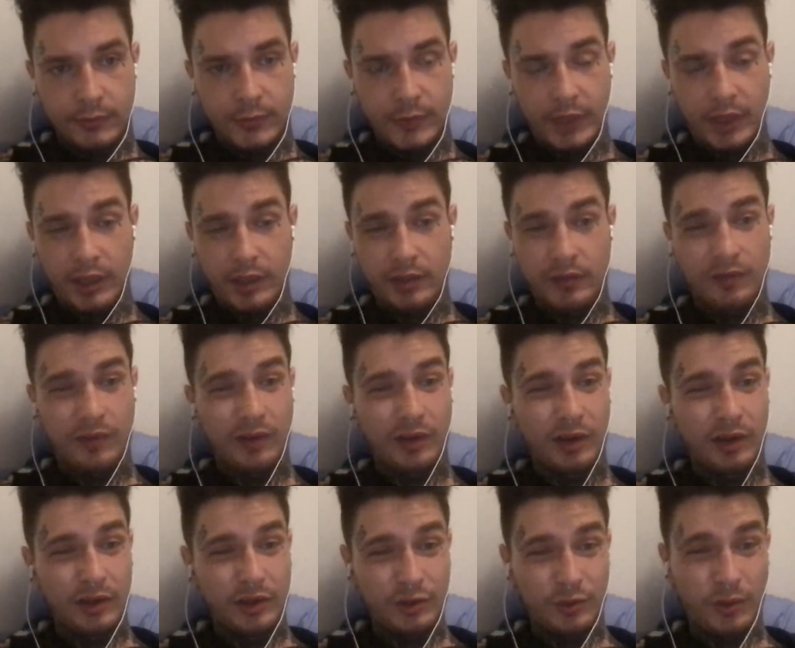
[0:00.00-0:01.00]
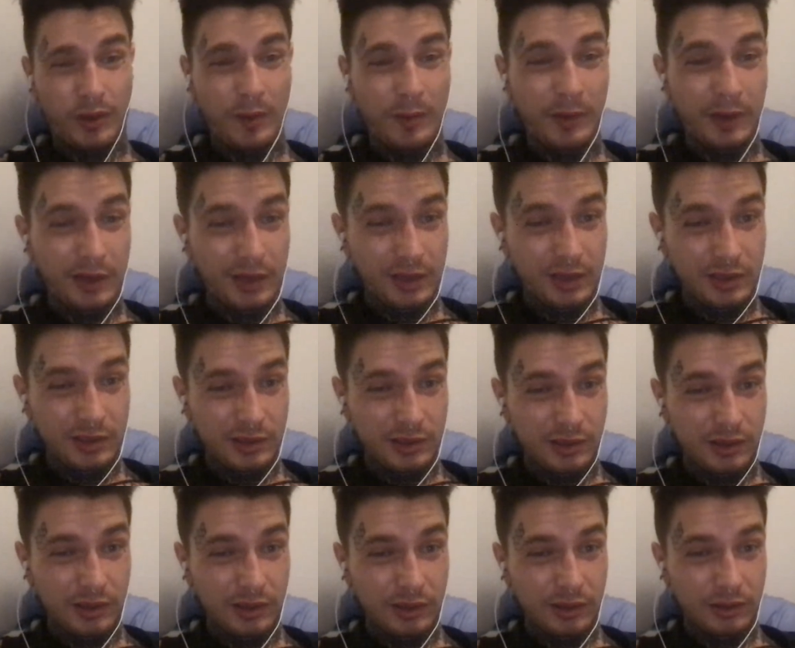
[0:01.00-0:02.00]
And as far as remedies
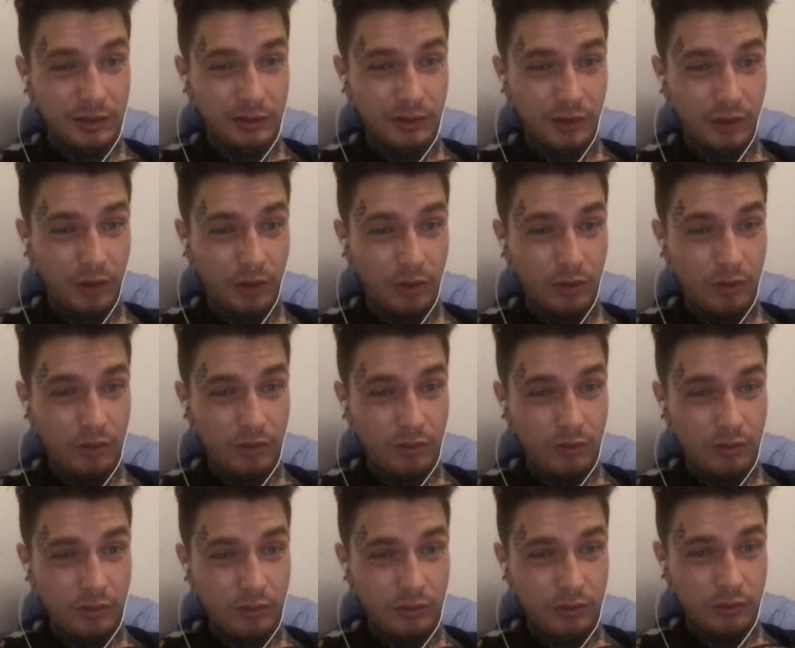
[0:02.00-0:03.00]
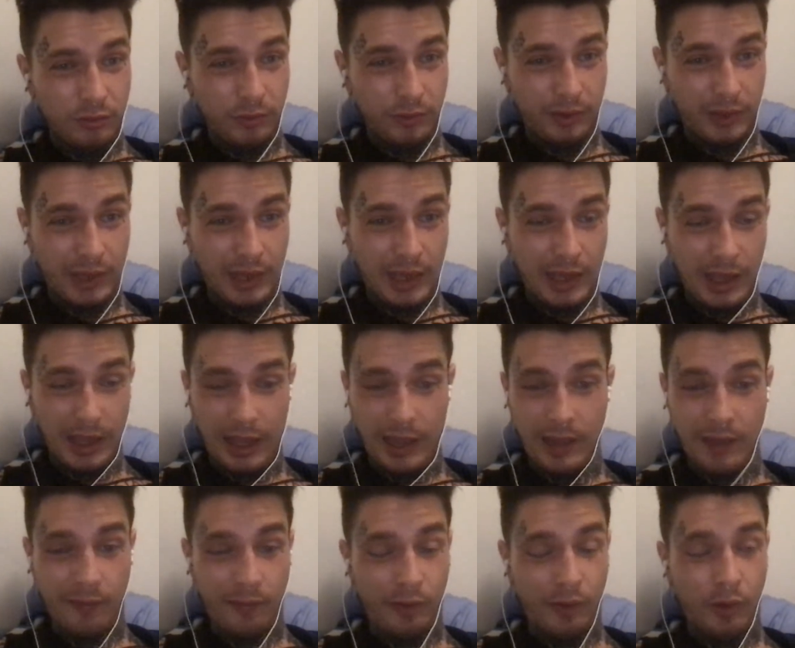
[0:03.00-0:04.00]
go with that, I
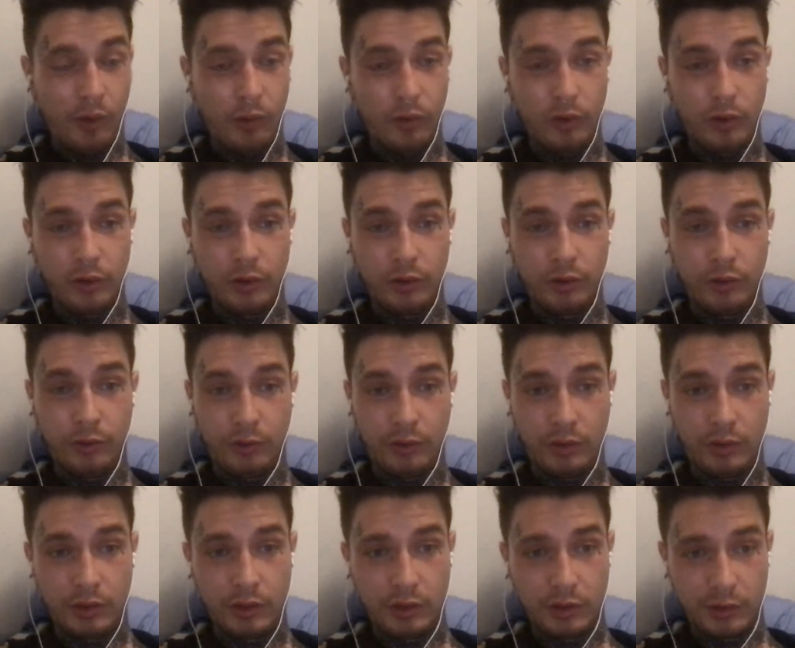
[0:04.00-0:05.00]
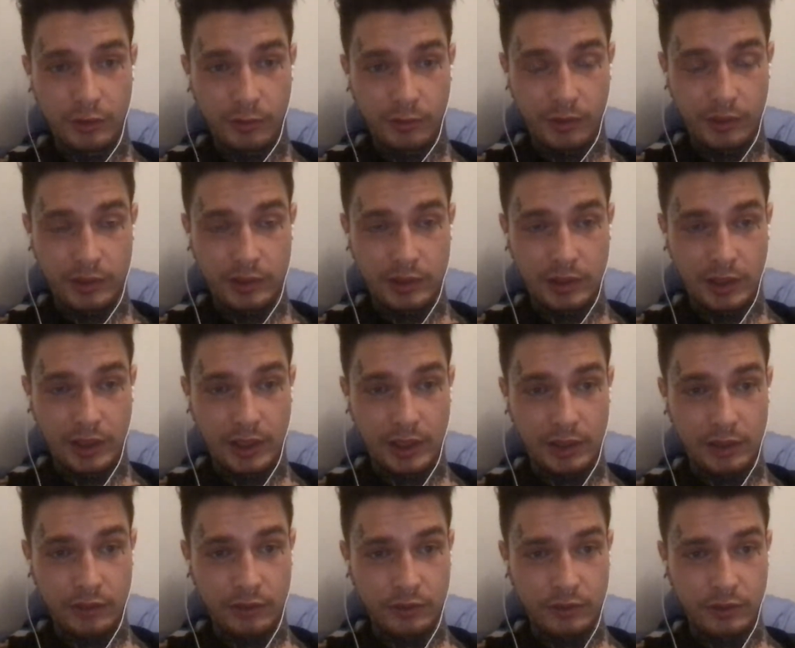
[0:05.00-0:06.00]
have no clue. Because like I
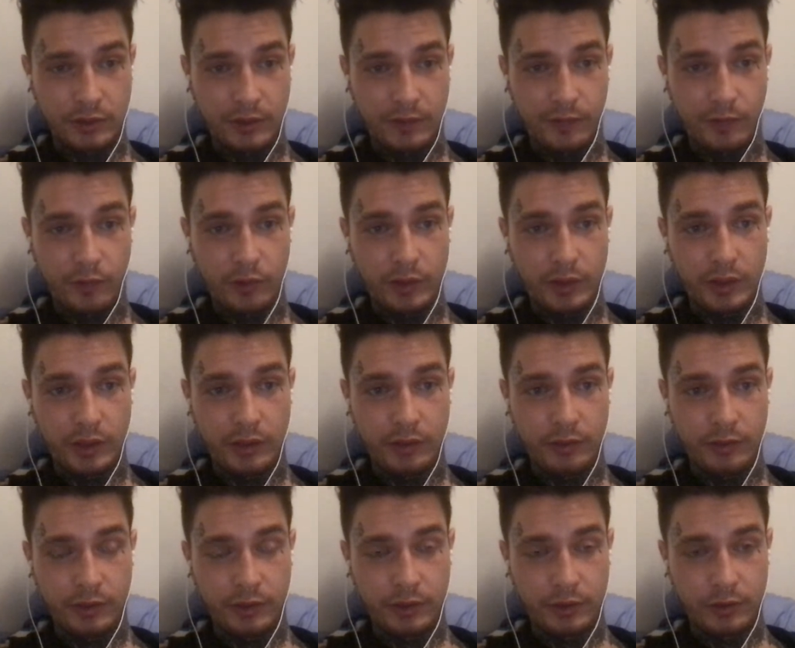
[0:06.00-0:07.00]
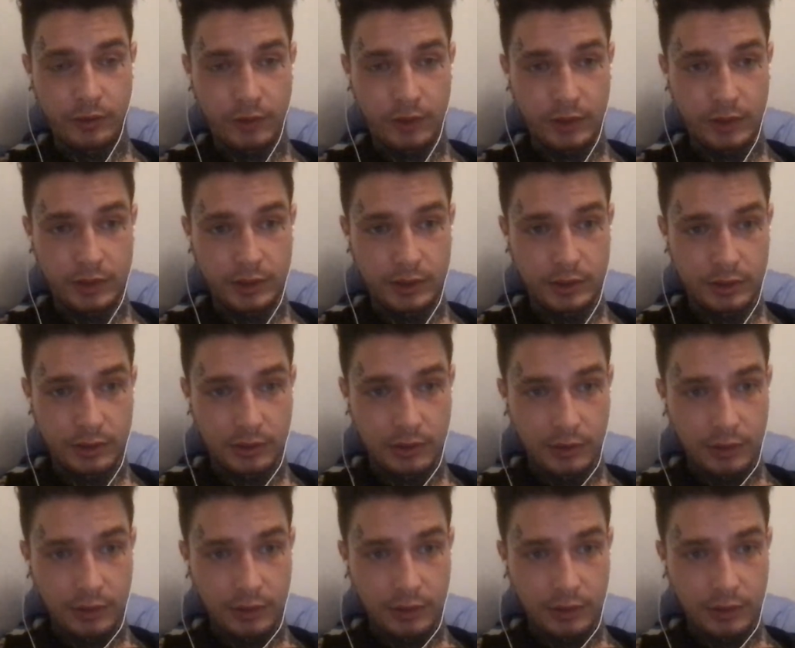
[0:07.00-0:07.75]
told you, I've only dealt with it twice.